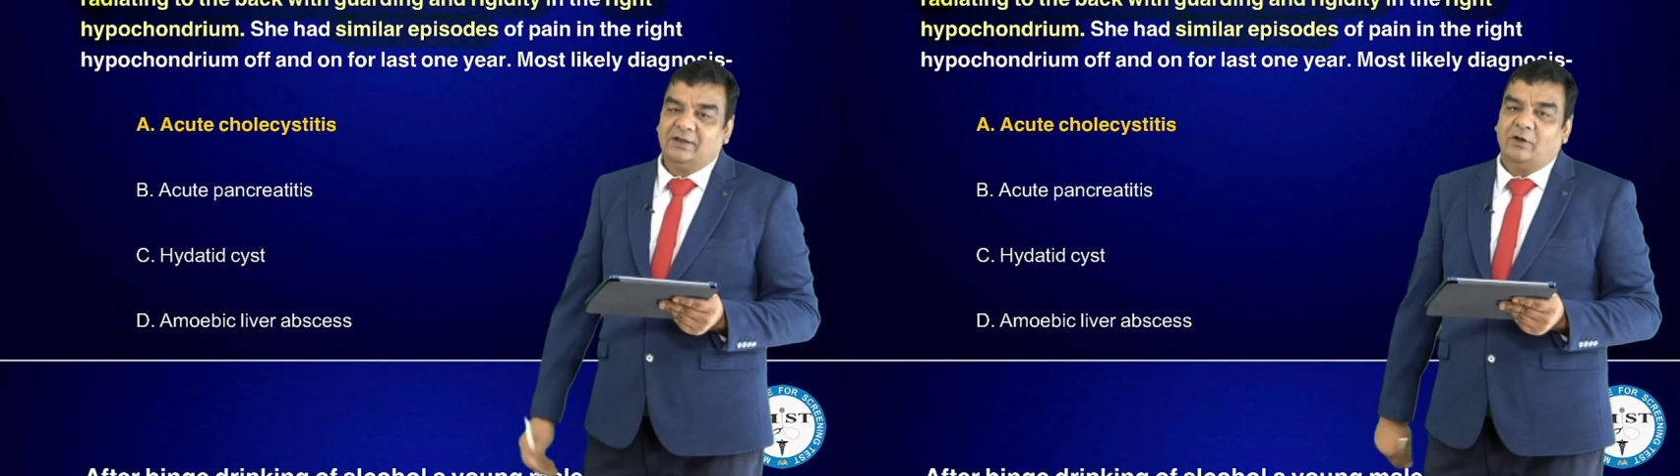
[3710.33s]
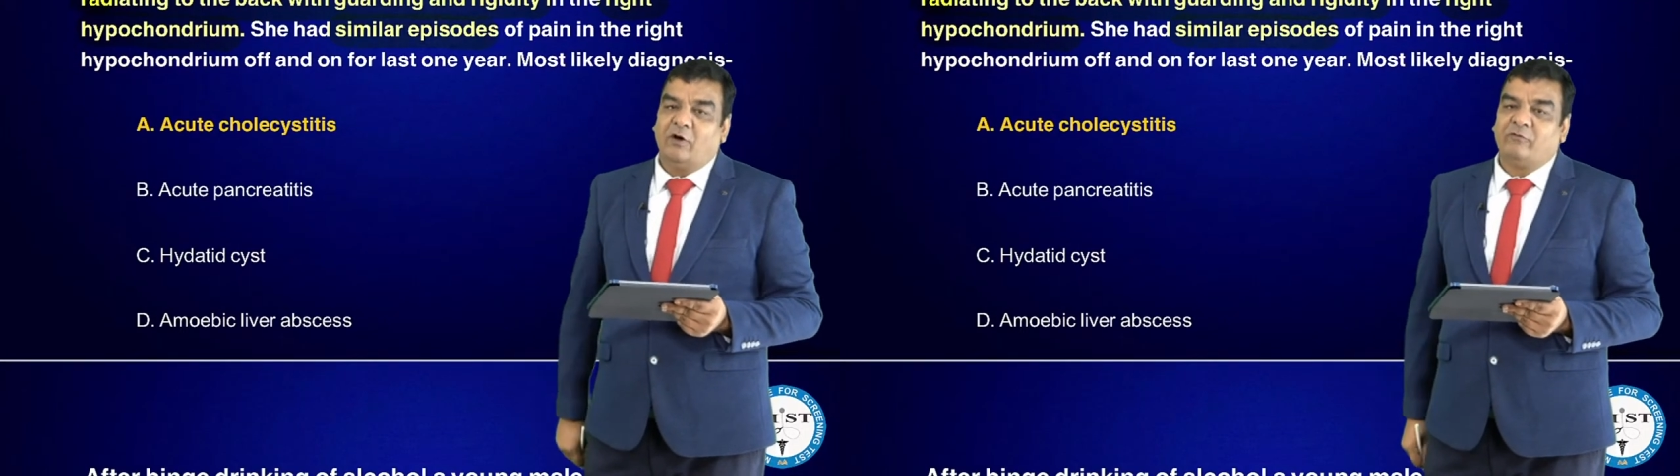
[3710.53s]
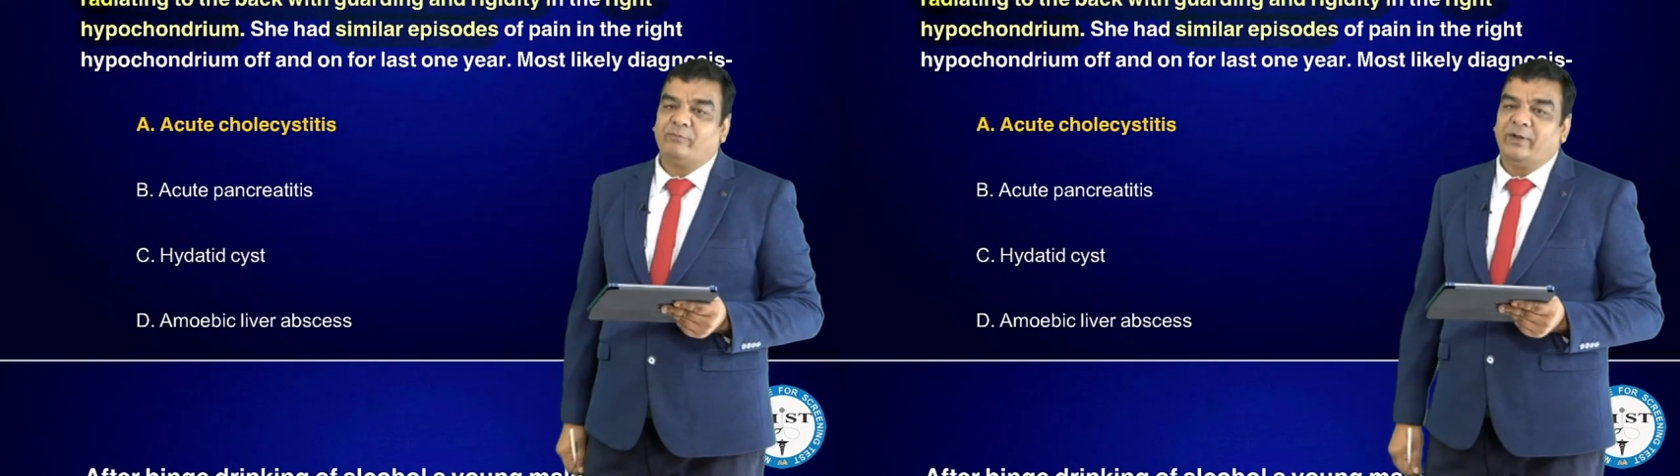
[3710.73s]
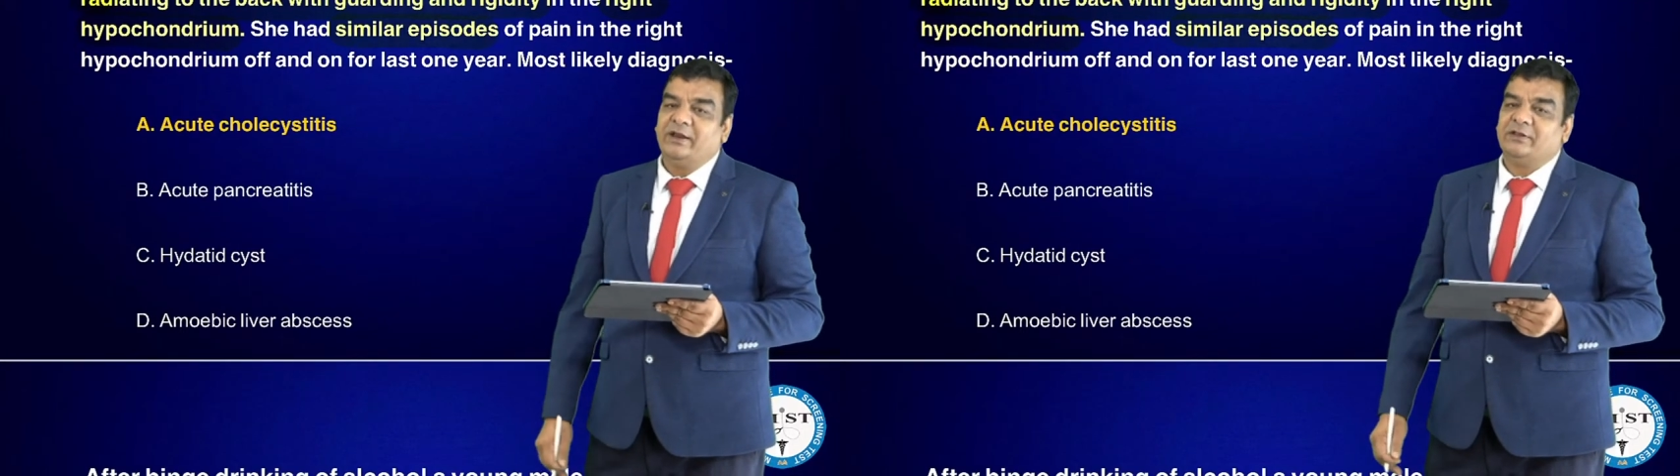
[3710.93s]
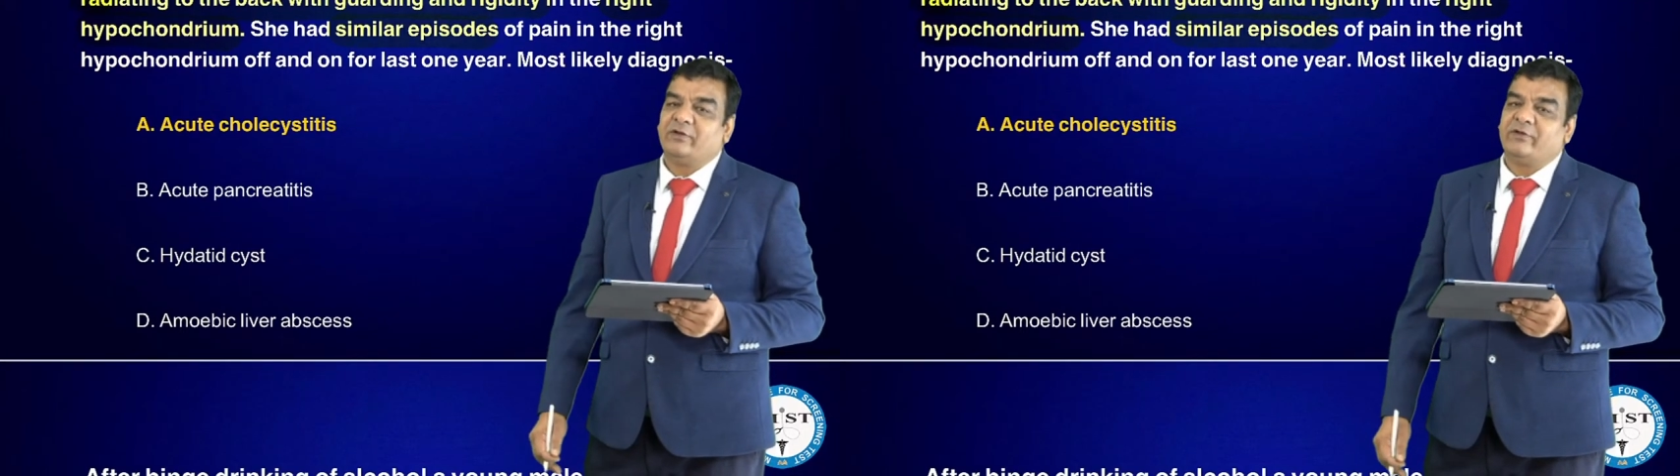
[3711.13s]
of pain
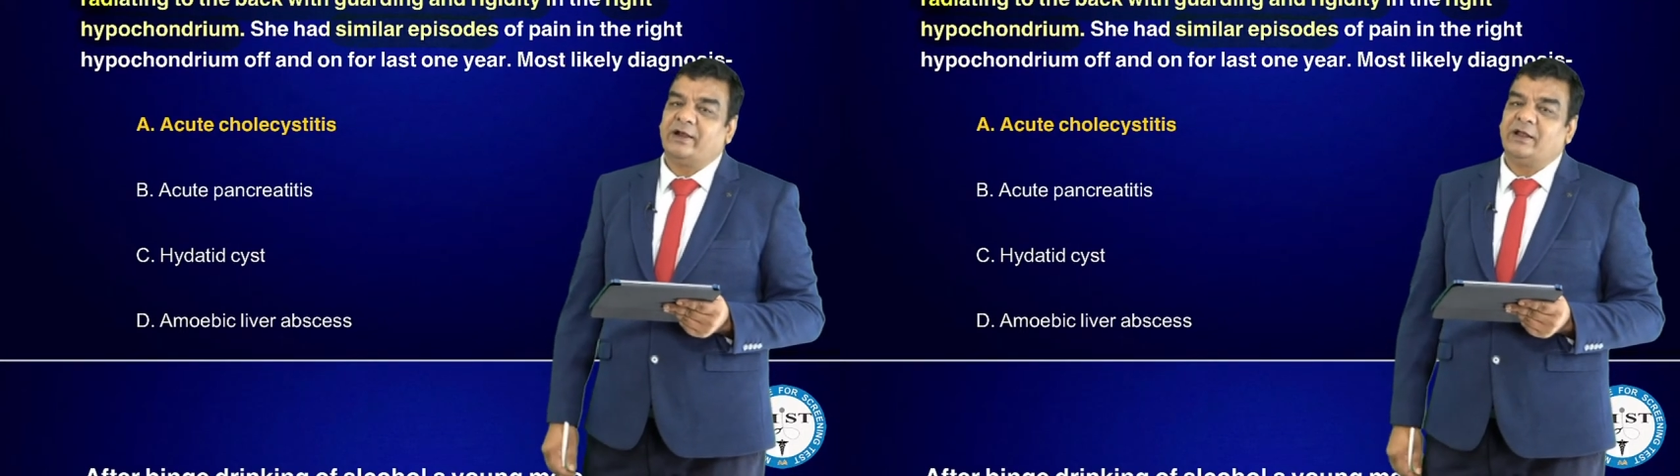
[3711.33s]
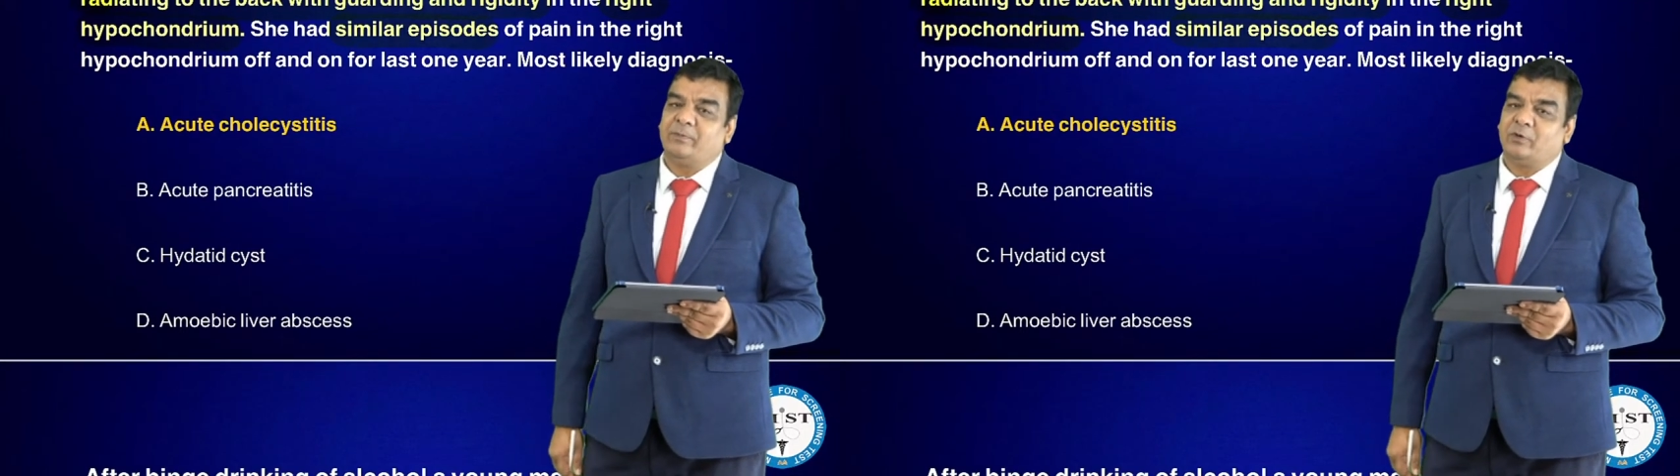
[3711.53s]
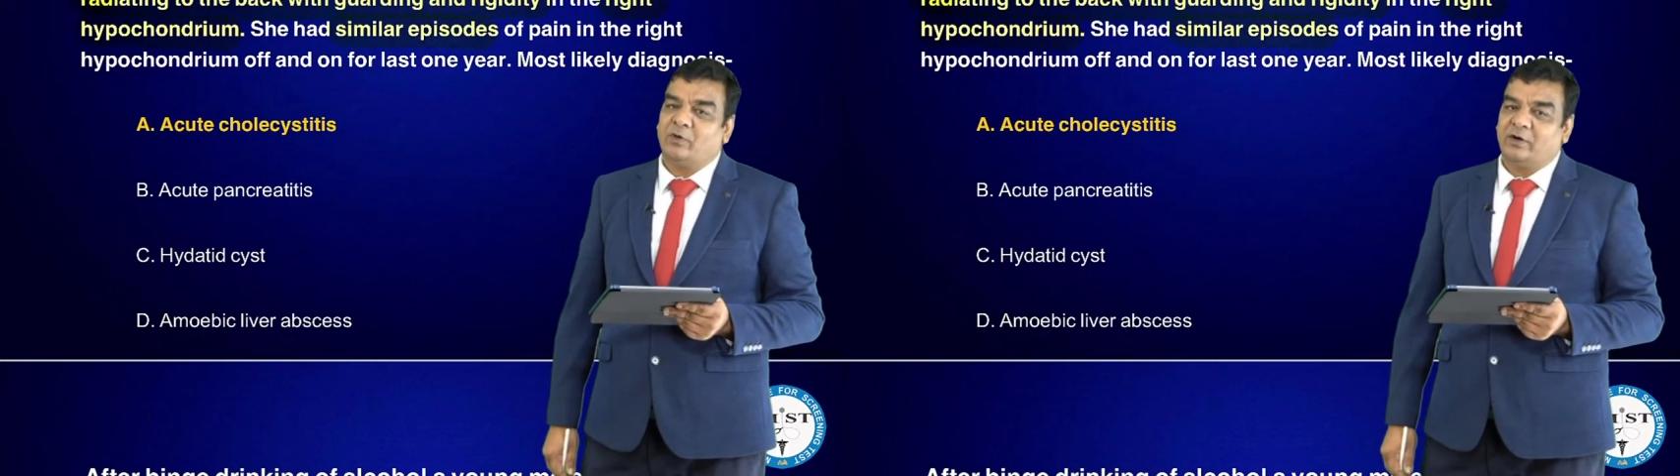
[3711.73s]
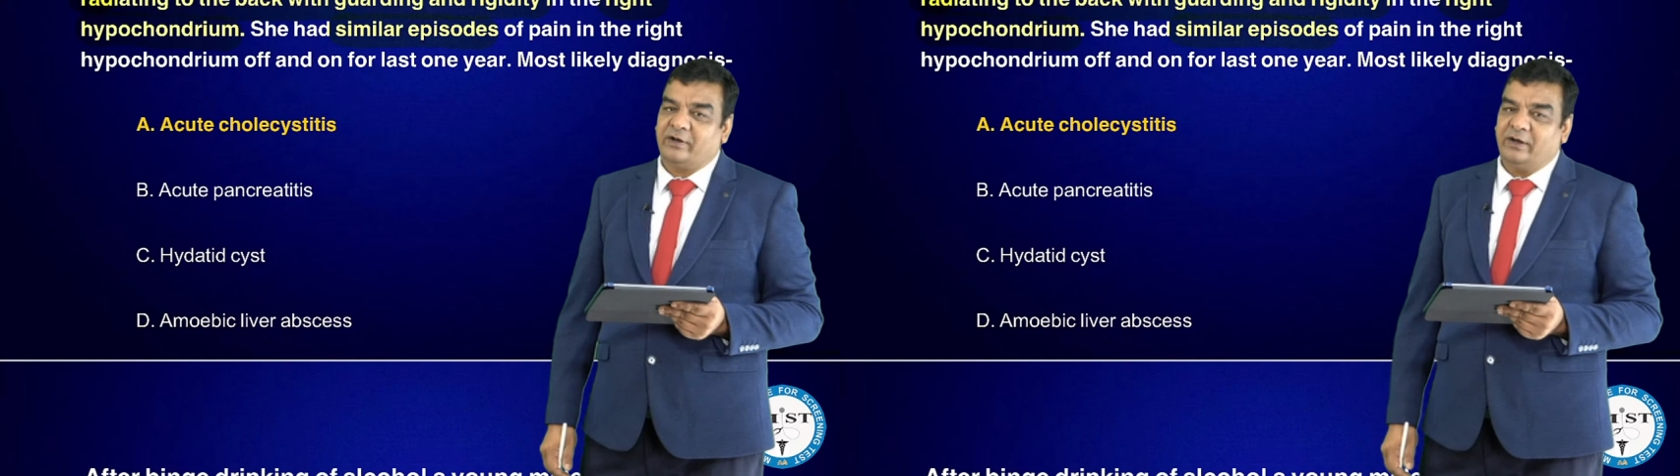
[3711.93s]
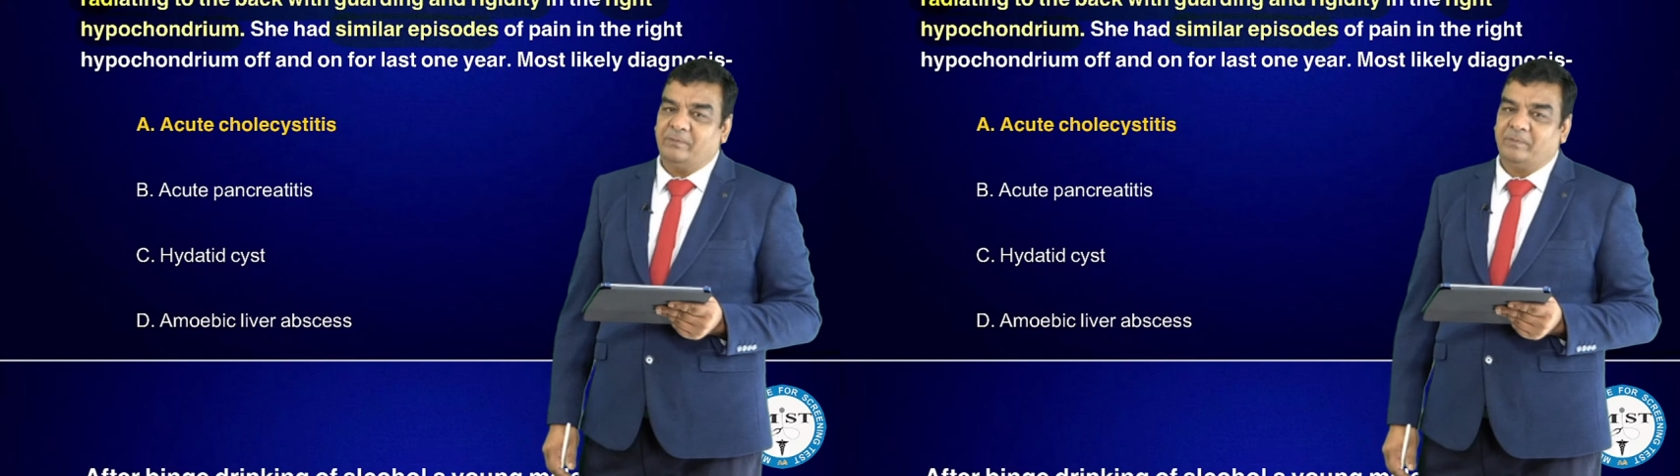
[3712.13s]
in the right
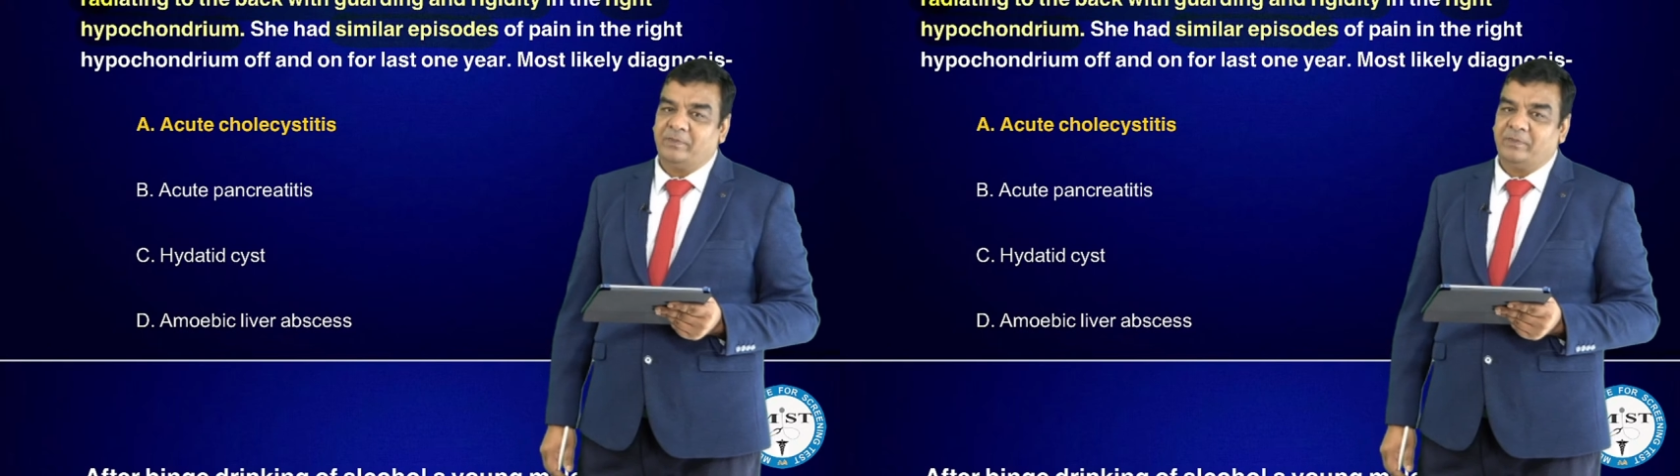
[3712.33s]
hypochondrium.